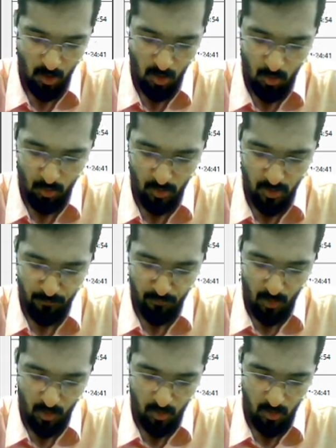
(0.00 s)
Okay,
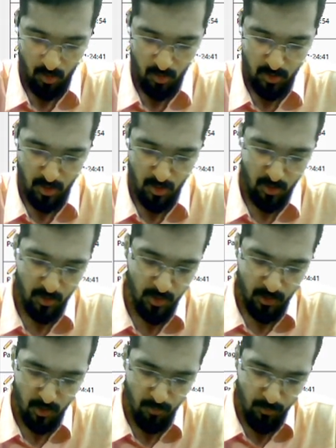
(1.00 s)
then
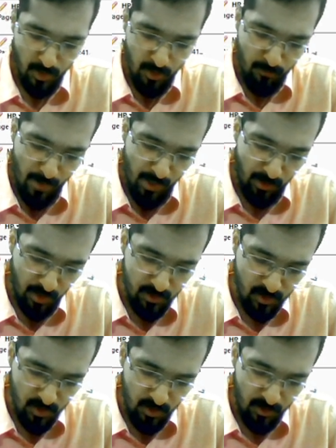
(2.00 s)
determinant, matrices
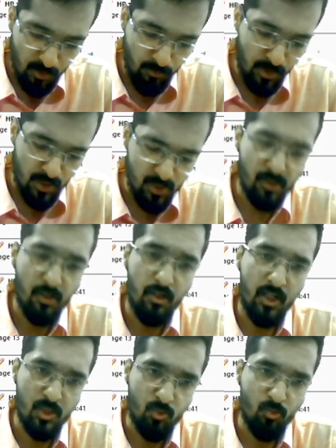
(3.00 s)
and determinants,
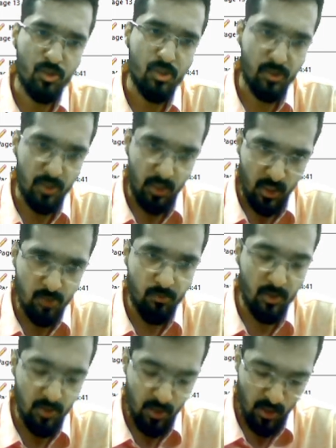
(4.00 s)
less questions are asked, but
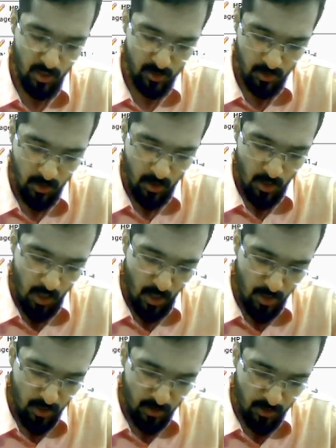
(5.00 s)
they are asked.
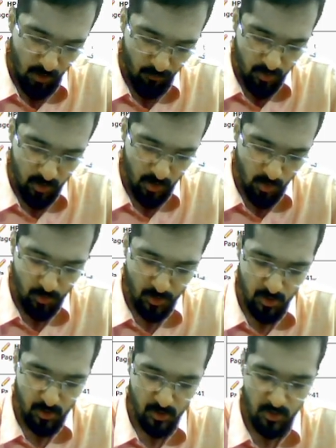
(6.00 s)
Again graphical
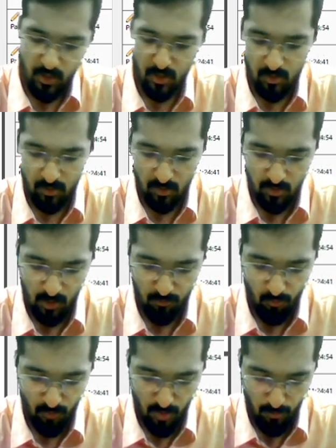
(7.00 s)
questions like graph of
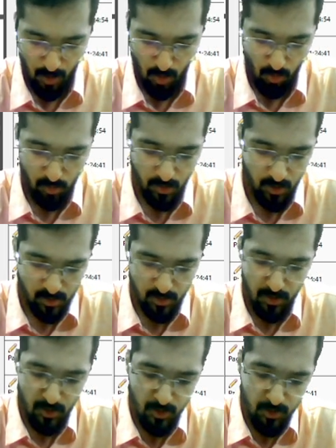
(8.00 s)
1 by log x.
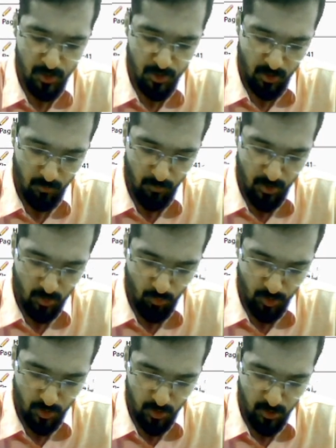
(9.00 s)
Integration based
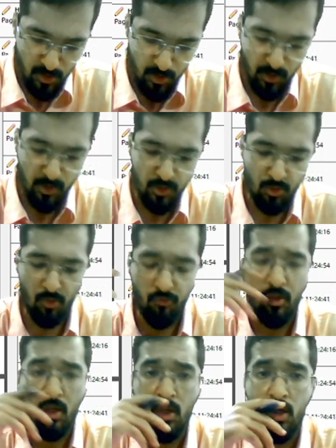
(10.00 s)
questions, integration of
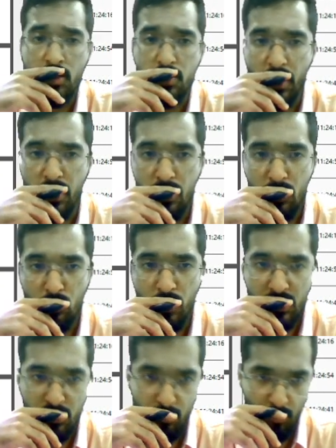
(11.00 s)
sine
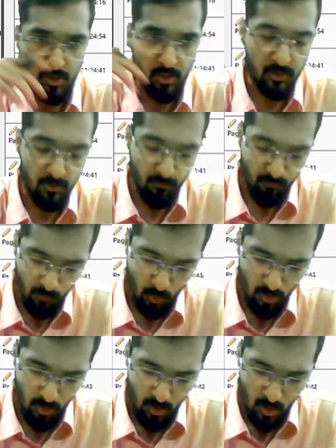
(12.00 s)
2x cos x.
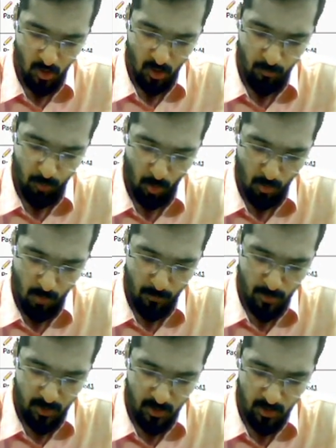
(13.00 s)
Okay,
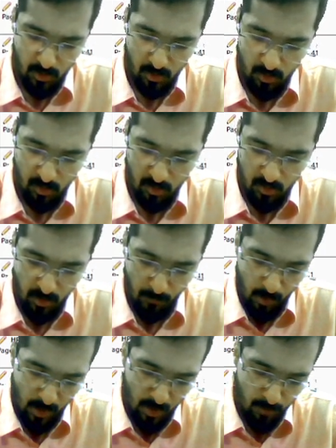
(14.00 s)
probability,
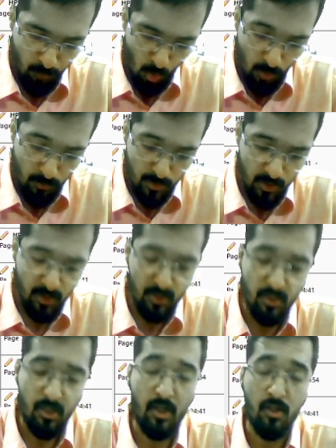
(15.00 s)
again probability
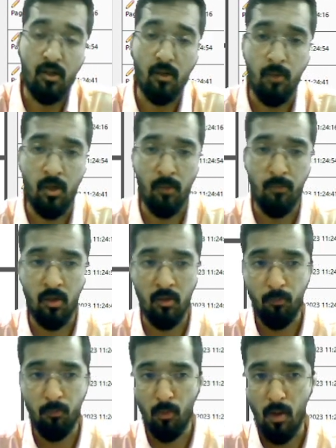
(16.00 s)
and
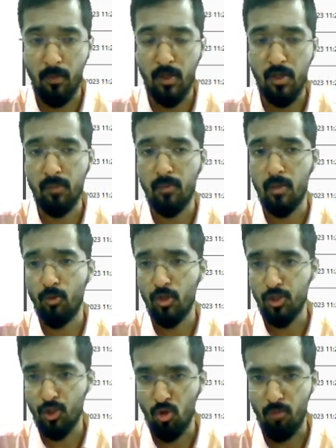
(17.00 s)
probability permutation
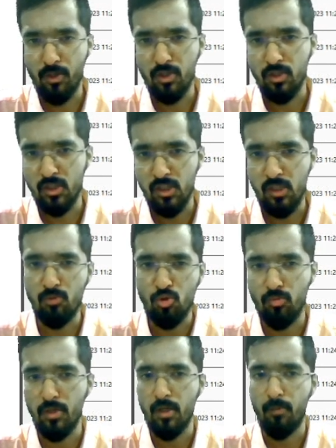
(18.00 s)
combination seems to be
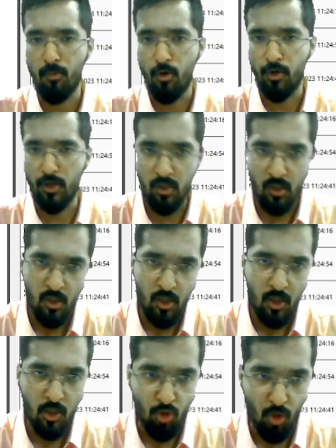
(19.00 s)
an important
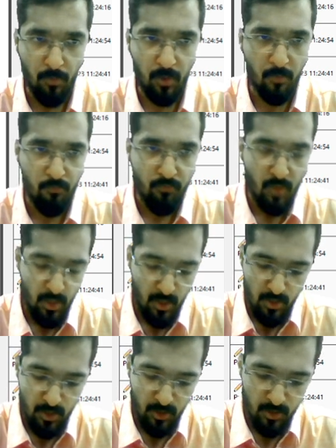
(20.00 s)
topic.
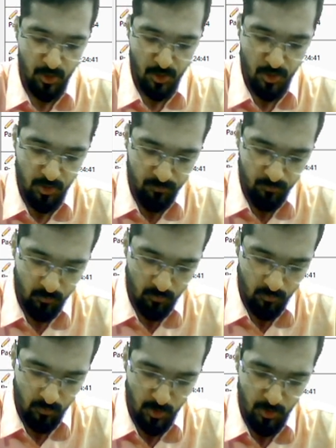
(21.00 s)
Integration
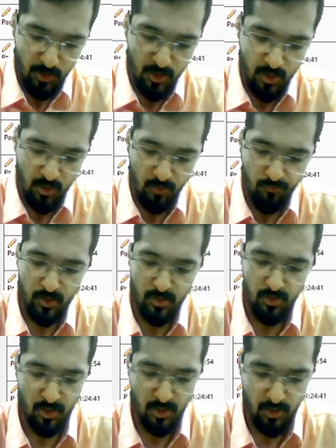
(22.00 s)

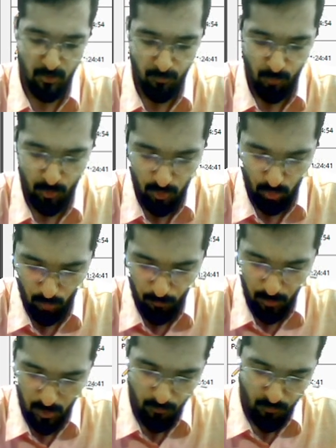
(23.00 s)
differentiation is an important topic.
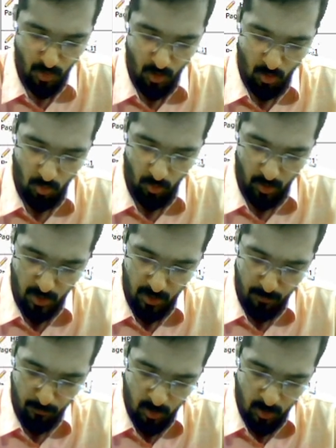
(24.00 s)
Okay, again